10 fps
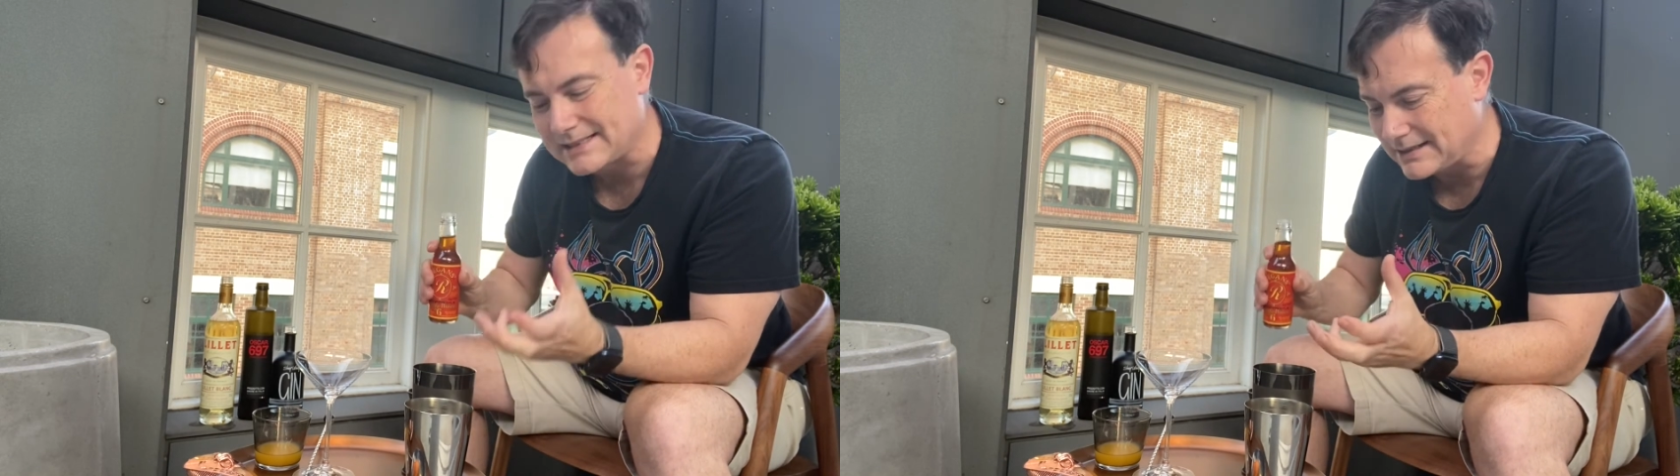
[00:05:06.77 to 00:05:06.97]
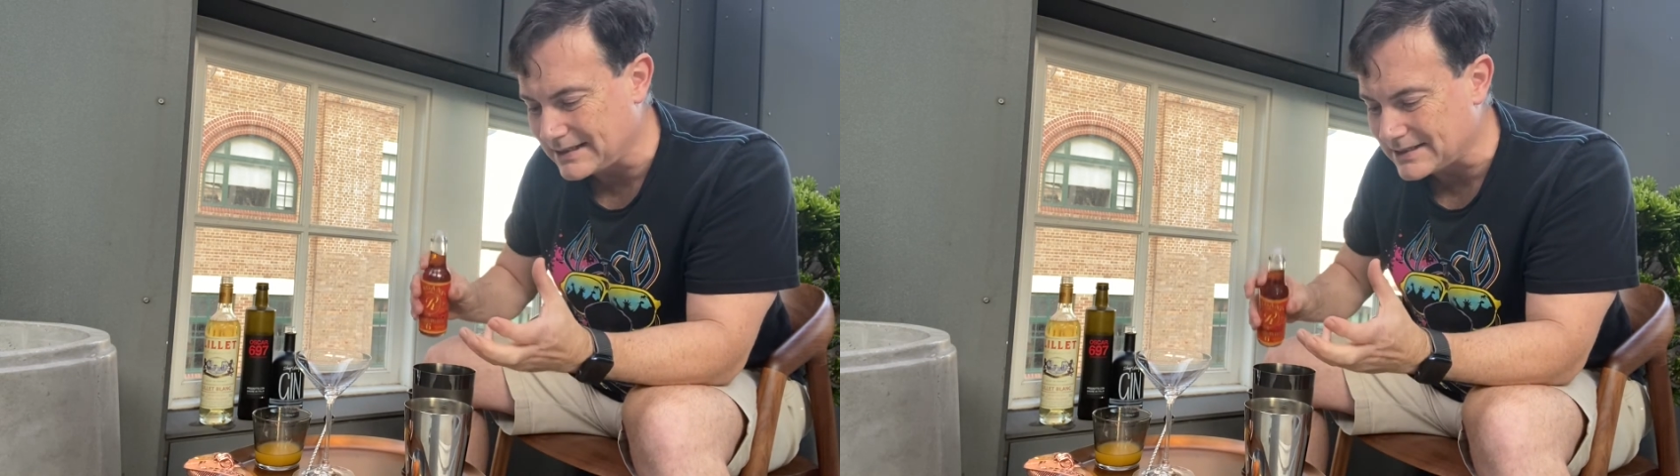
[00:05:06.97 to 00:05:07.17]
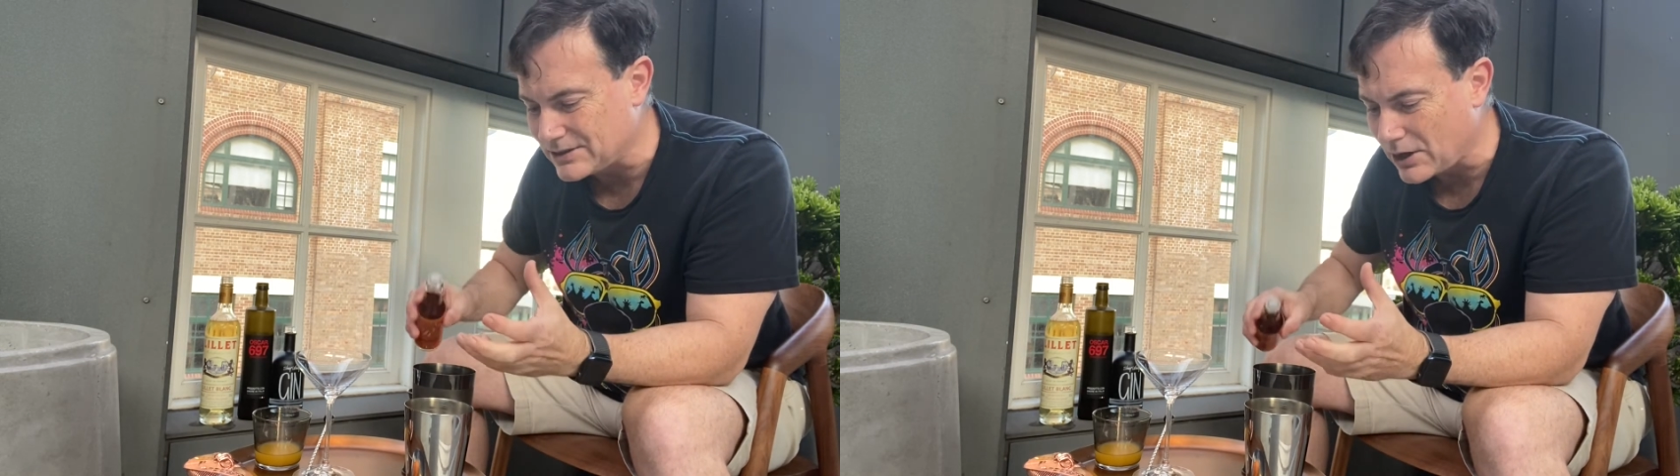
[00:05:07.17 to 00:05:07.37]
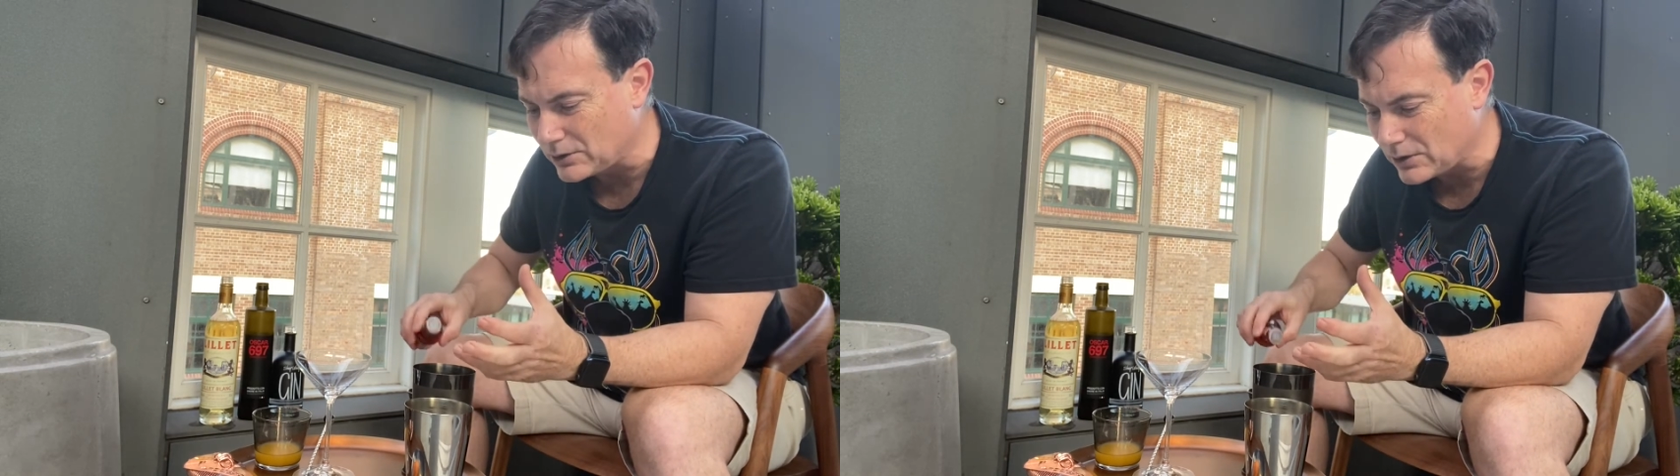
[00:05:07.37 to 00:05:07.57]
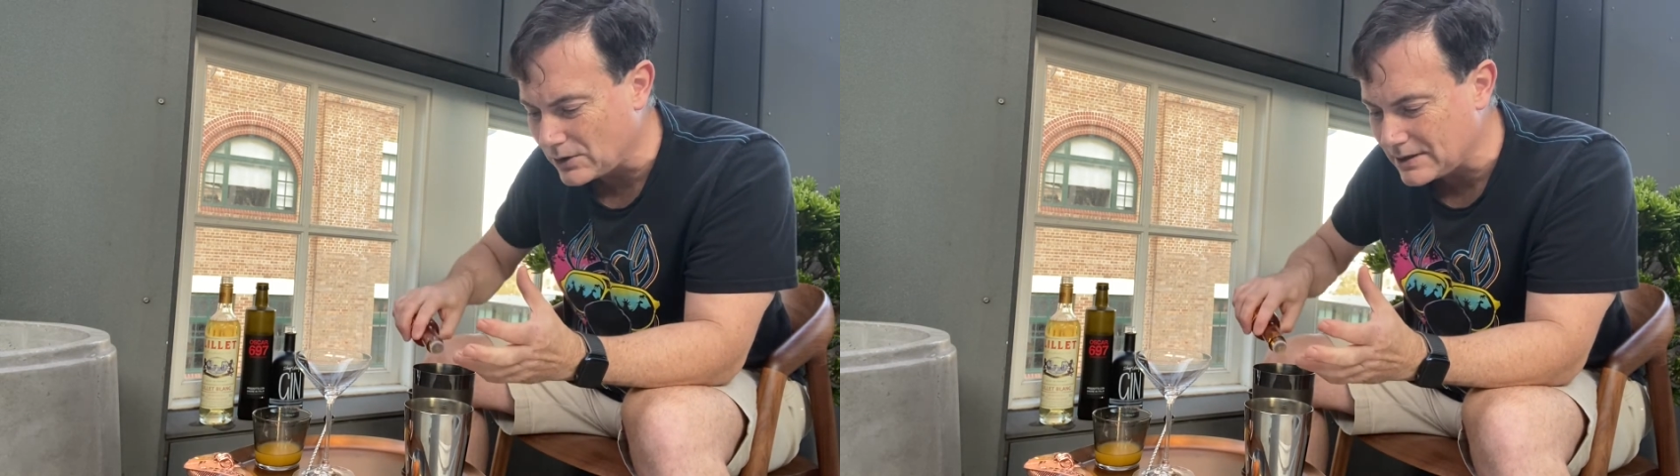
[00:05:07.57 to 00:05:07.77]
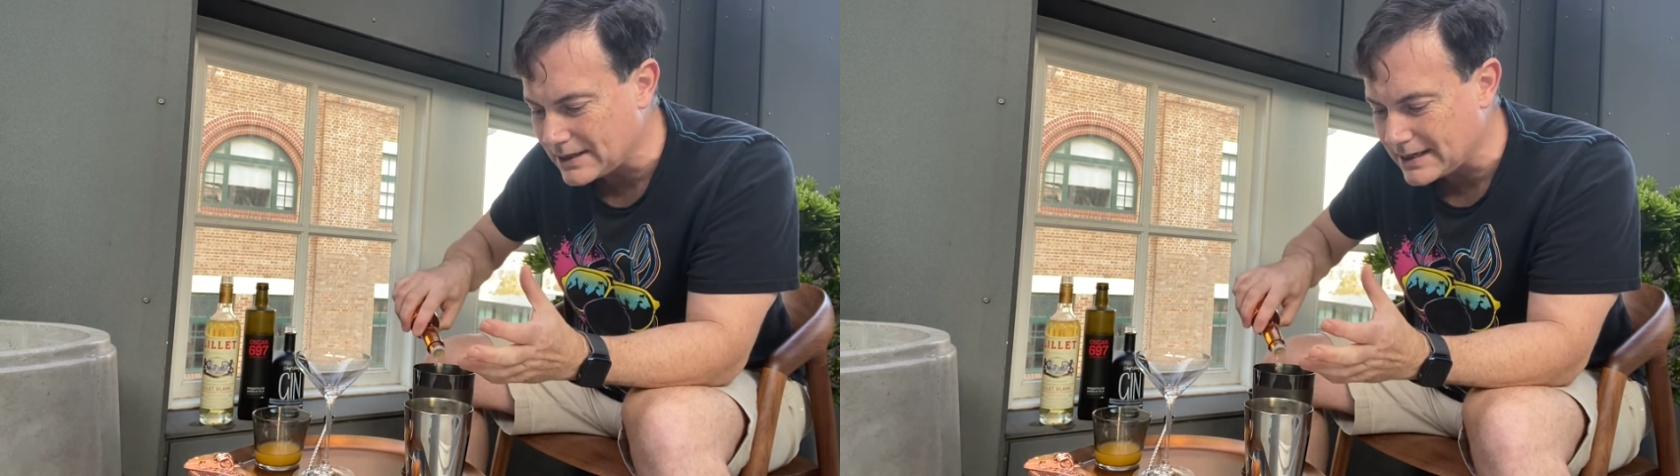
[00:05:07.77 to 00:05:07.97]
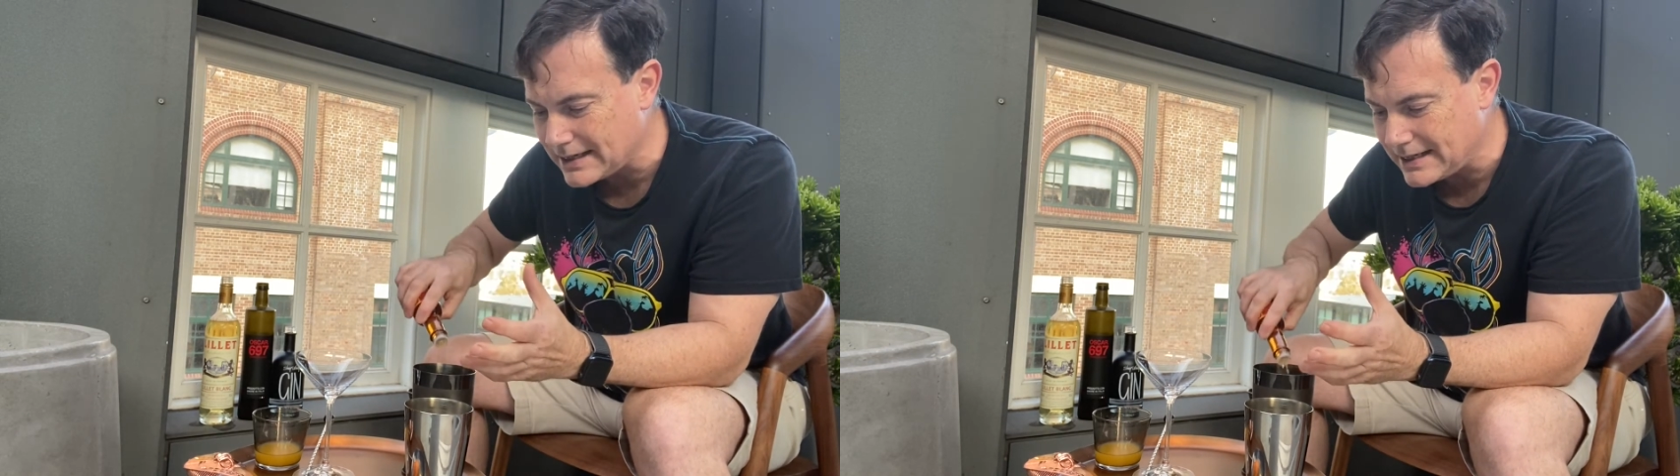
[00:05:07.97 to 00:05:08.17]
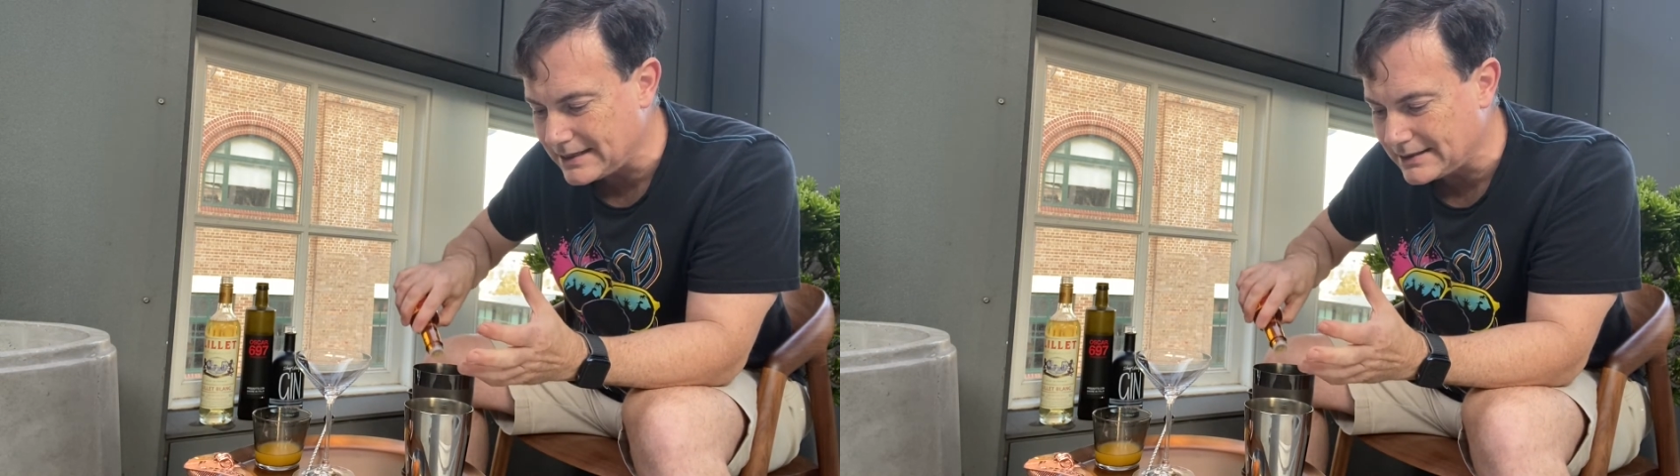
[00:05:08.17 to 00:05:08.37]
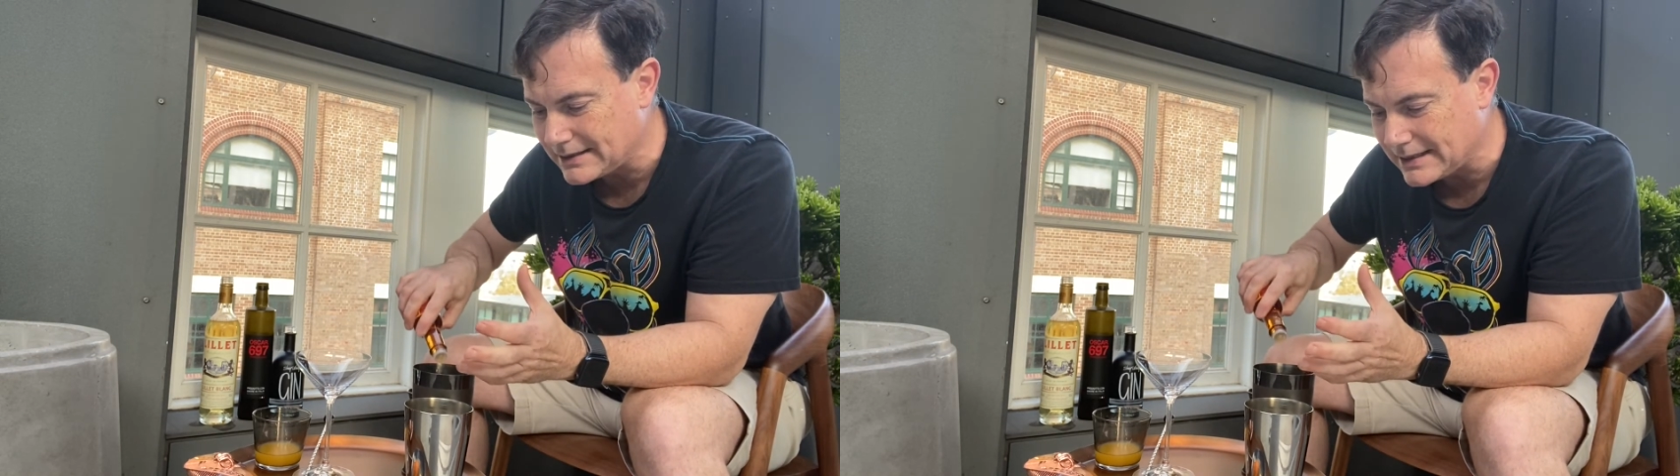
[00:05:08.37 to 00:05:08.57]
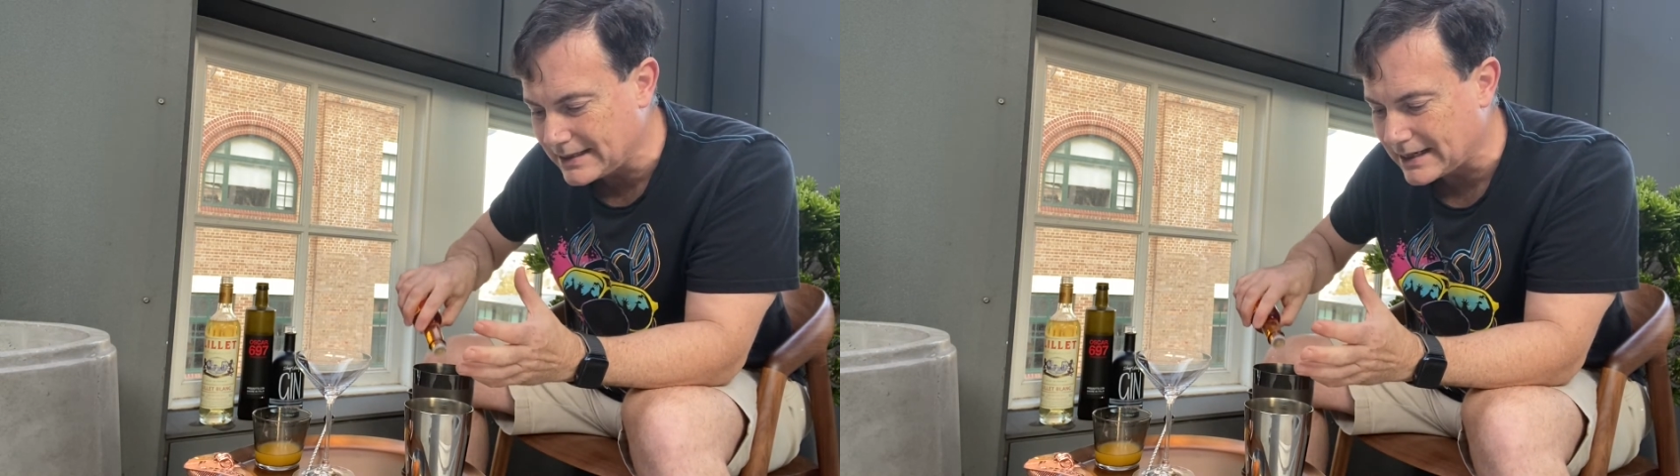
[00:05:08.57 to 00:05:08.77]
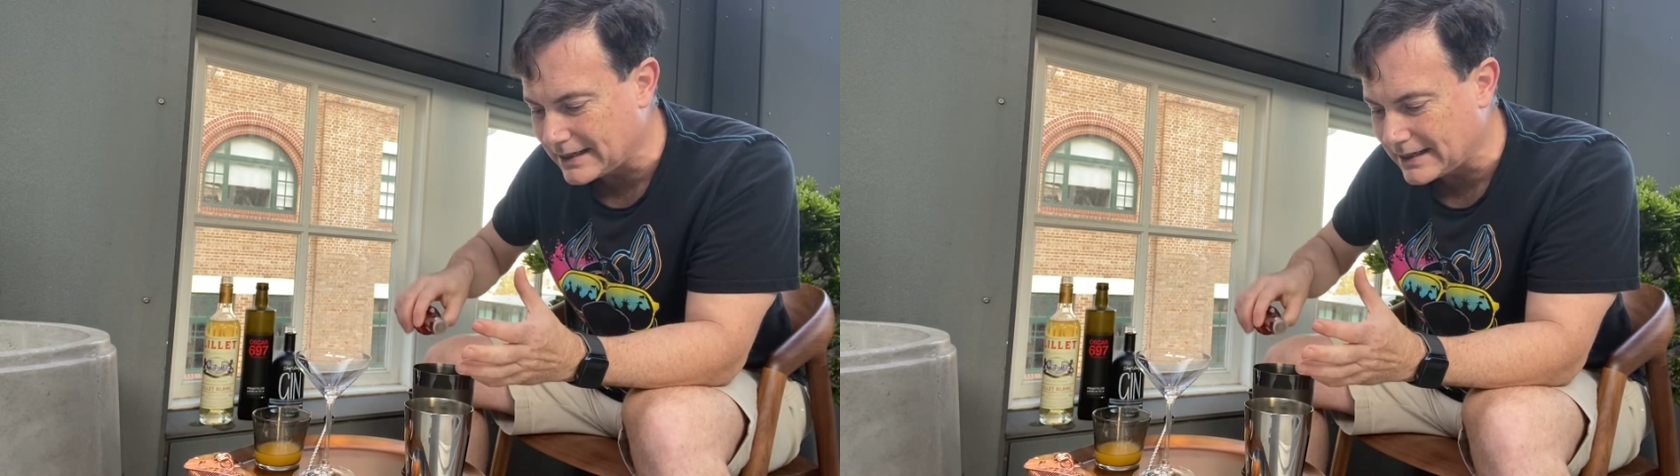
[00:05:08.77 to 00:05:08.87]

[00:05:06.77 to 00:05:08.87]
that's no longer in the